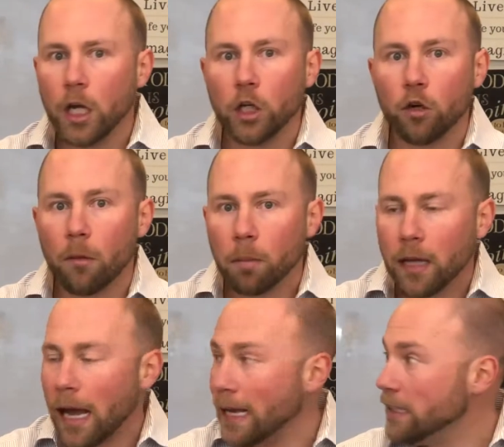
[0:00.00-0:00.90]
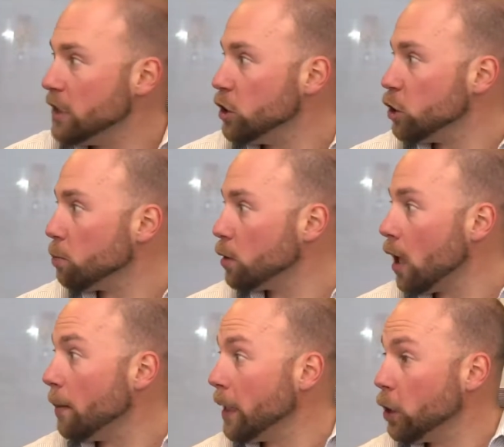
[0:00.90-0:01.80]
your appliances, your
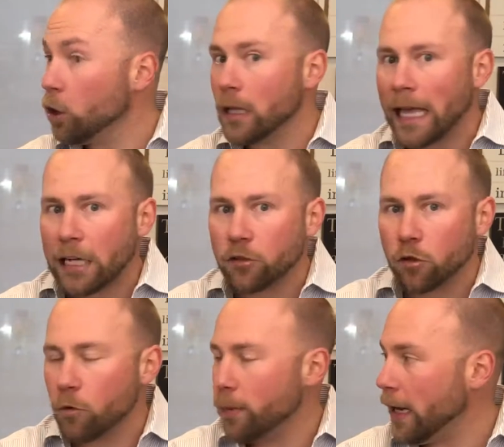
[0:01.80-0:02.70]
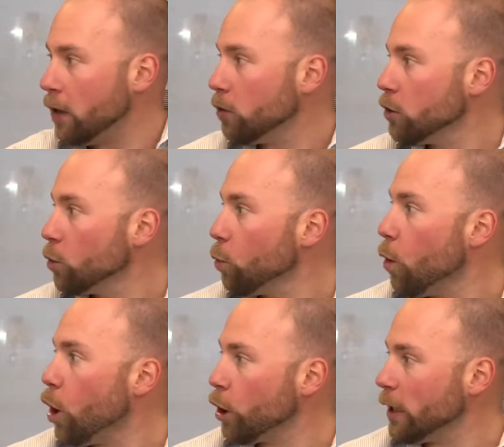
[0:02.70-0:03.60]
plumbing, your electrical panel, your
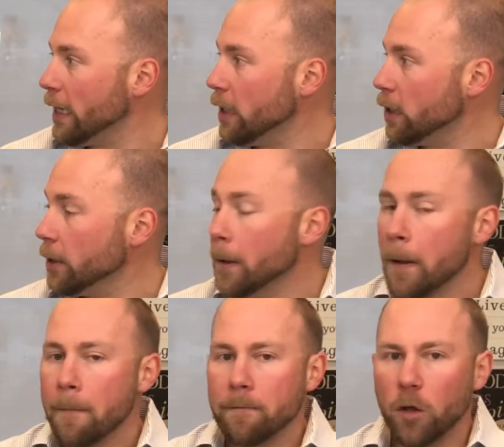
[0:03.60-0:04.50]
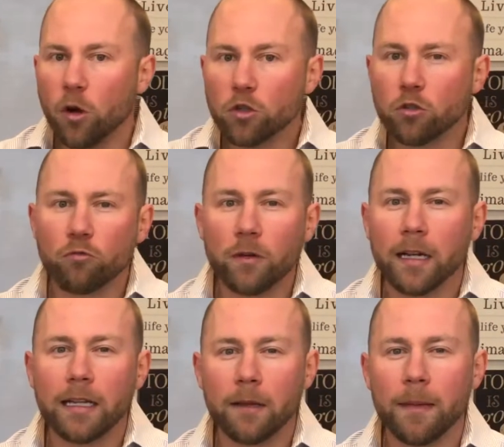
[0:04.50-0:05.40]
water heater. Those are
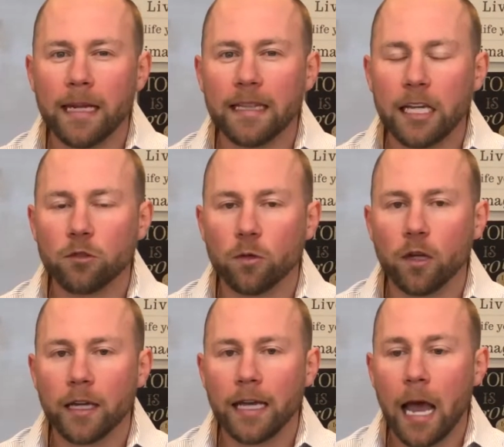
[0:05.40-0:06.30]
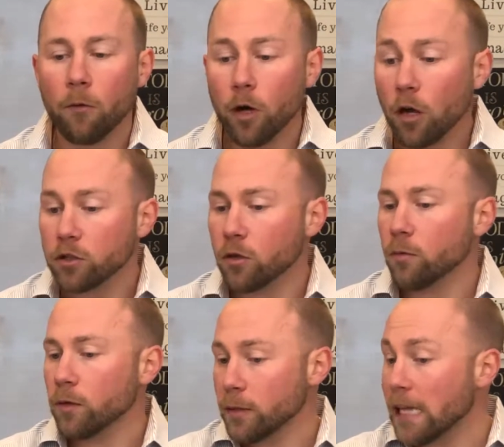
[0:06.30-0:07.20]
really the main things we're looking at.
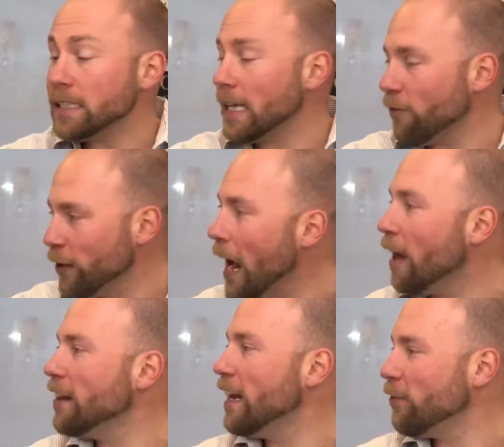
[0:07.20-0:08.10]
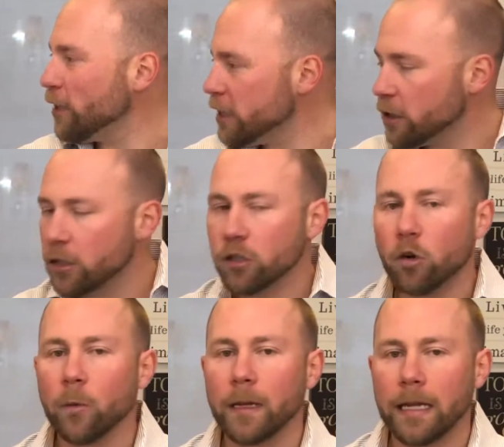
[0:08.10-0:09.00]
We're testing every outlet, every interior
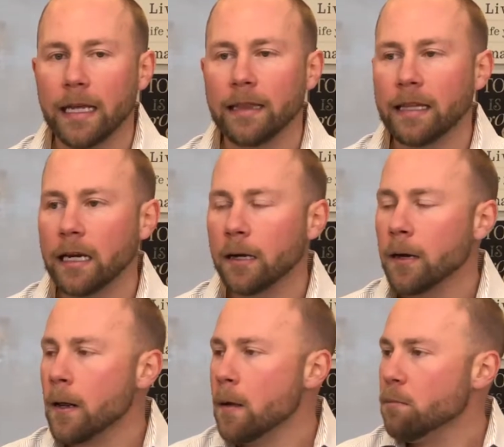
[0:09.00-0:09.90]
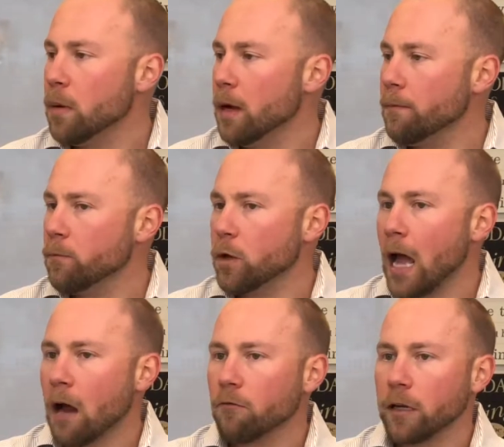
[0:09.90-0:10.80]
door we can get there, but we're
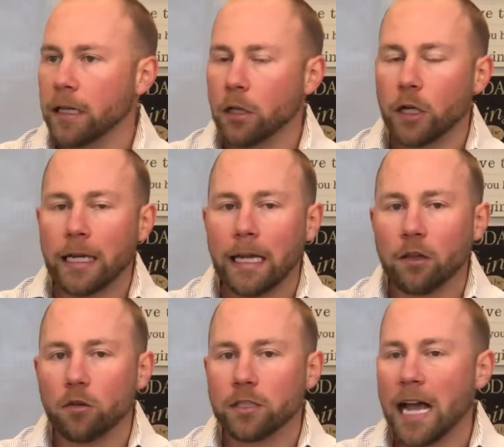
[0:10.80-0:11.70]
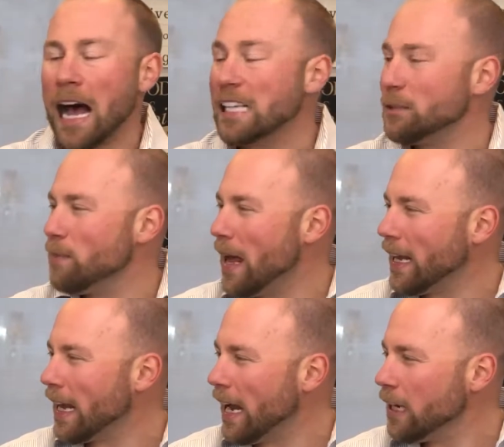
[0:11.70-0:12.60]
not really looking at those
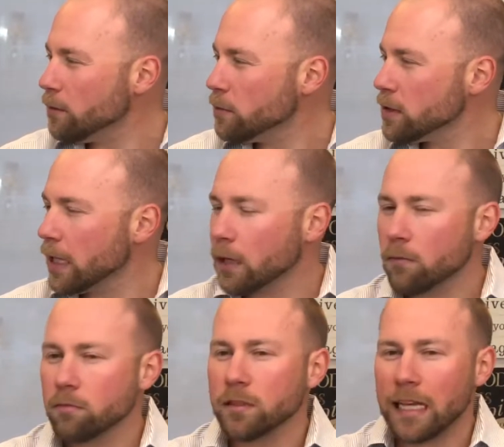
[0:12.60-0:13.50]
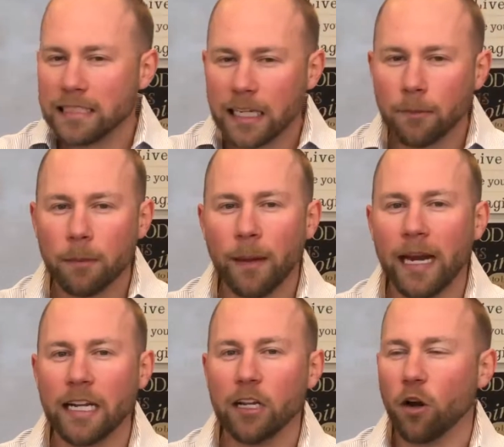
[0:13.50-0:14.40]
cosmetic items, like things that can be
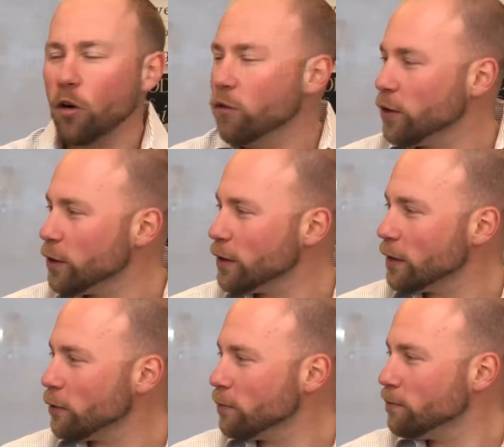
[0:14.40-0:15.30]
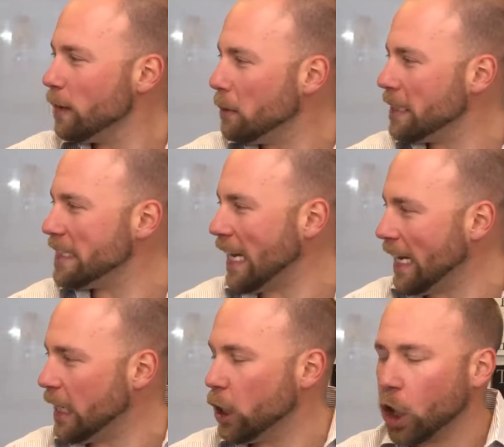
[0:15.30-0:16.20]
painted over, maybe a
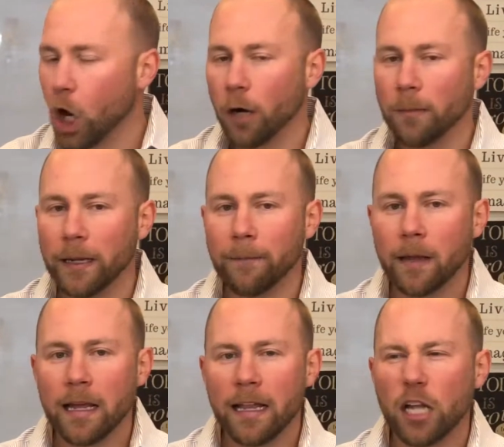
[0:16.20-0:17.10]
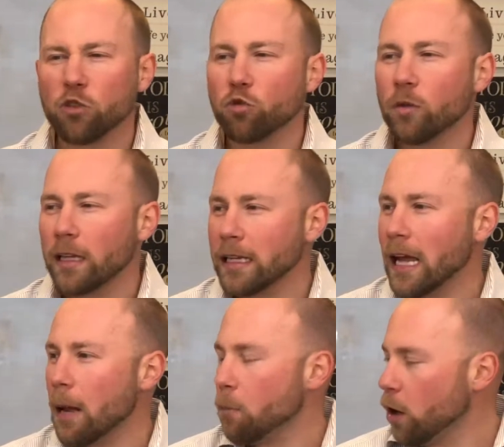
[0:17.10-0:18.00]
stain in the carpet. That's really
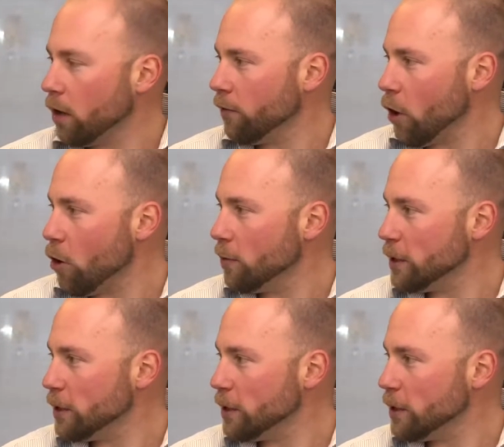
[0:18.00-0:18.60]
not part of a home